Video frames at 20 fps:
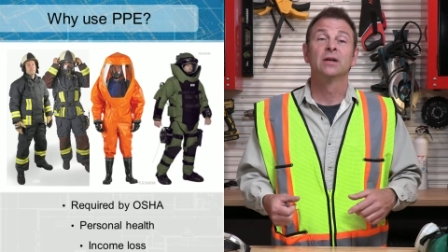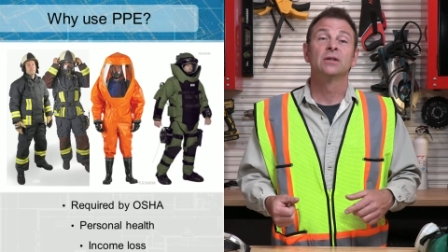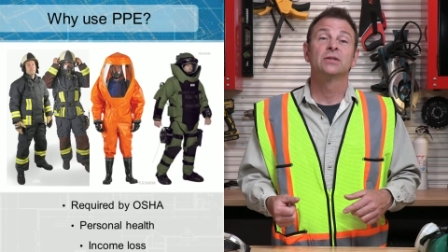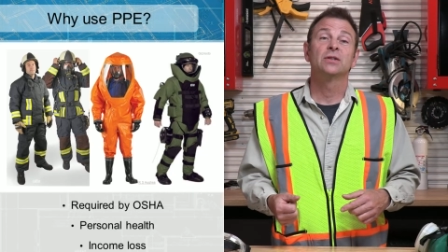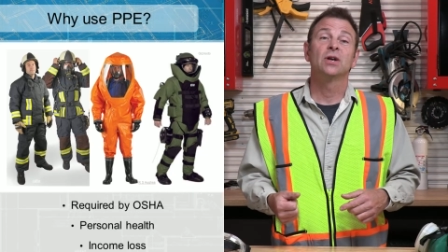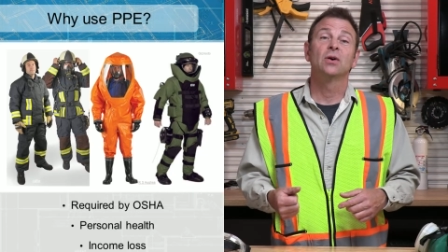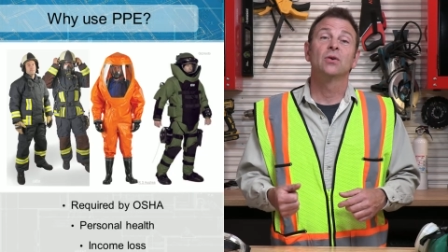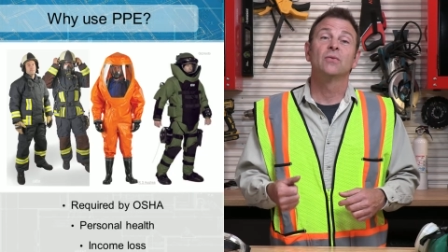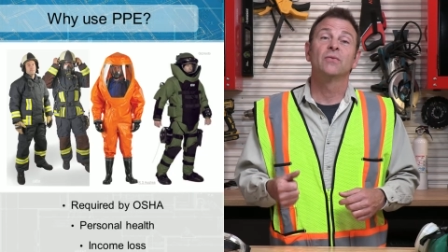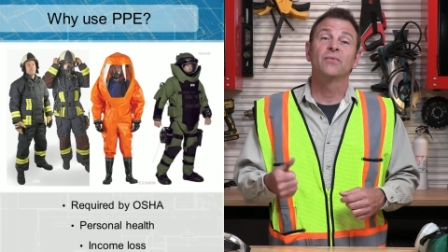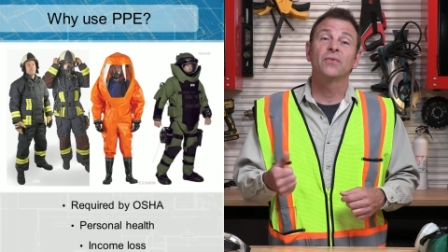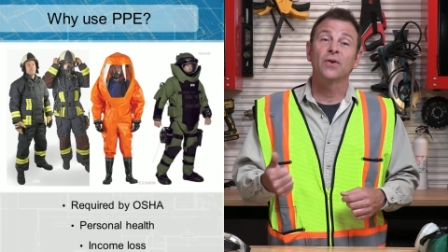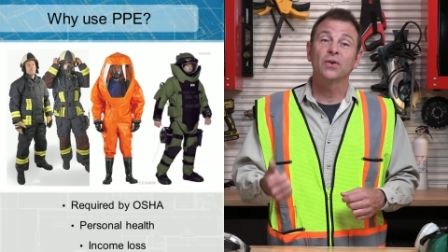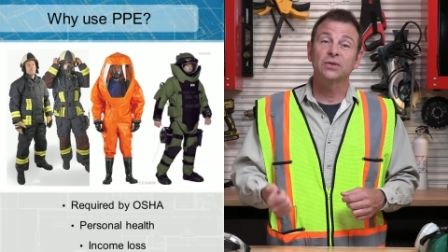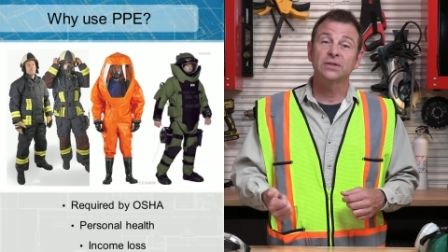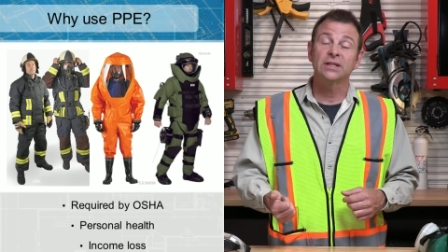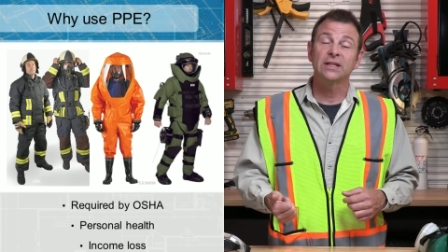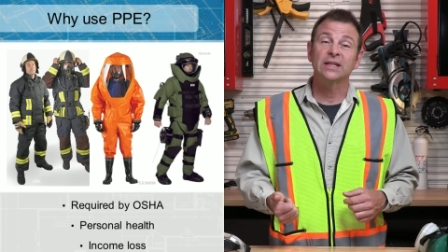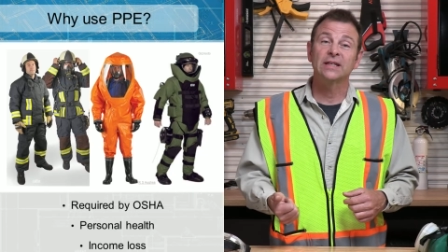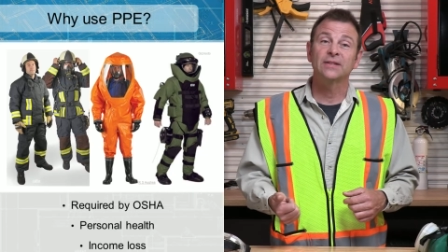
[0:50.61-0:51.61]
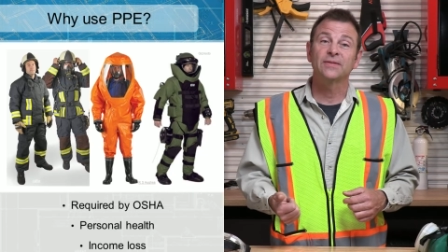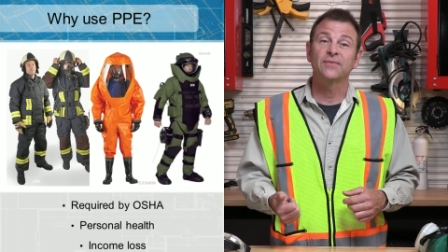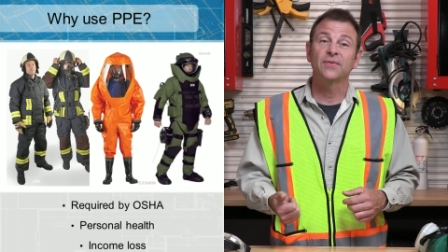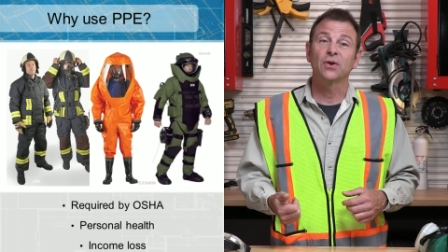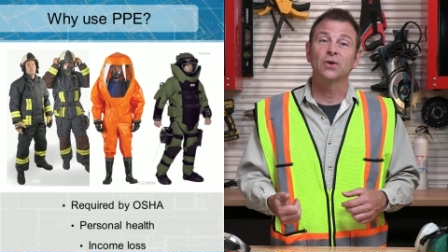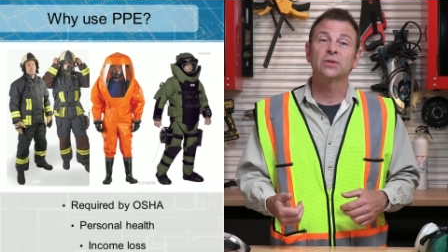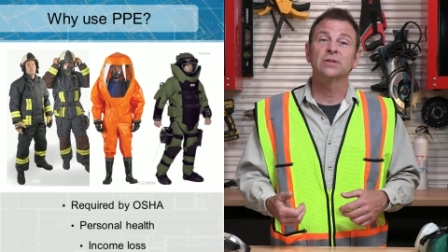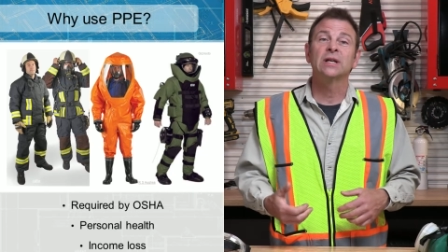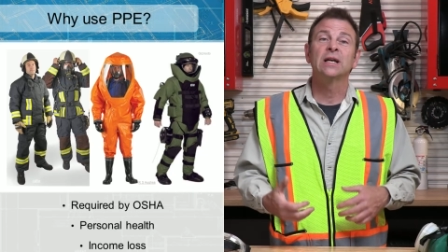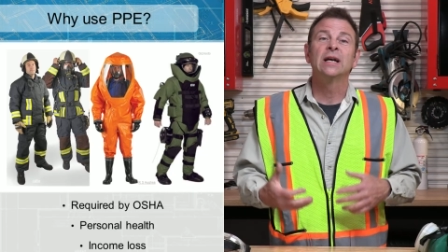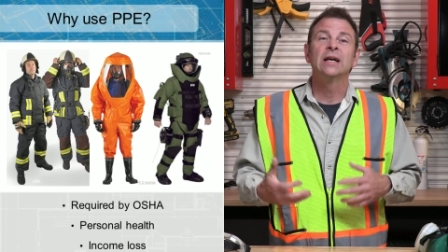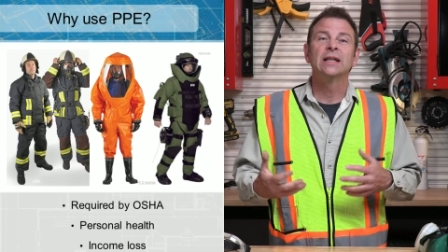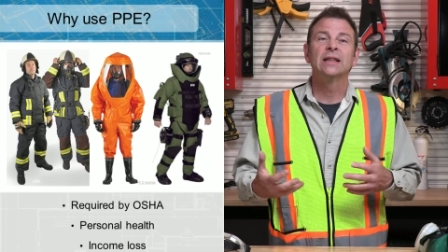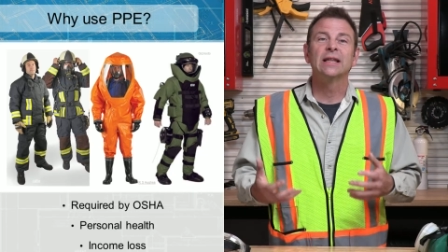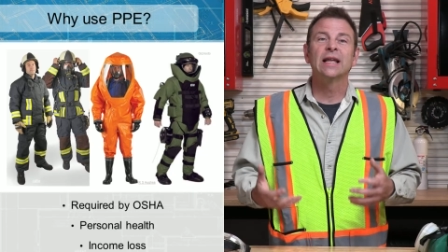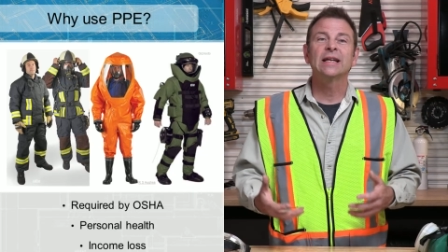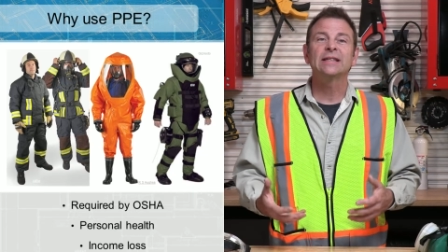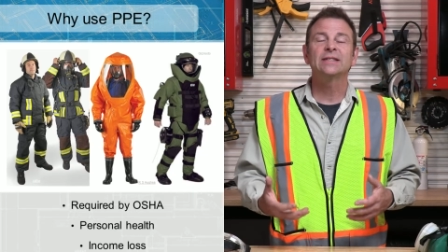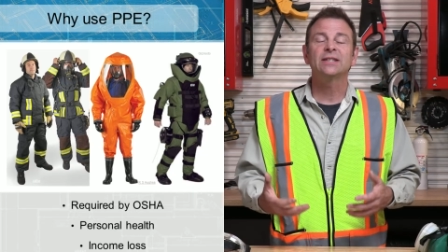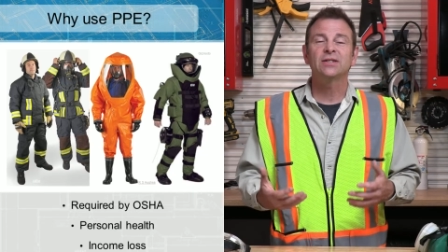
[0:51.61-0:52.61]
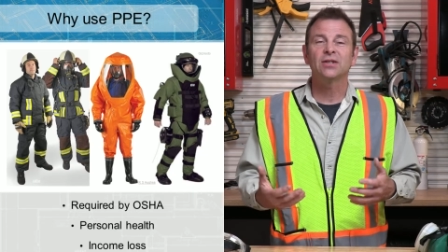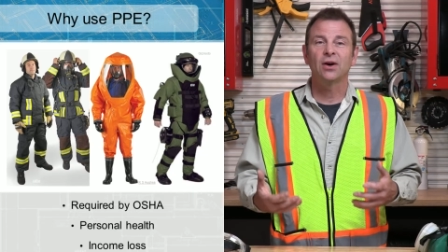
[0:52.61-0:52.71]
So first things first, let's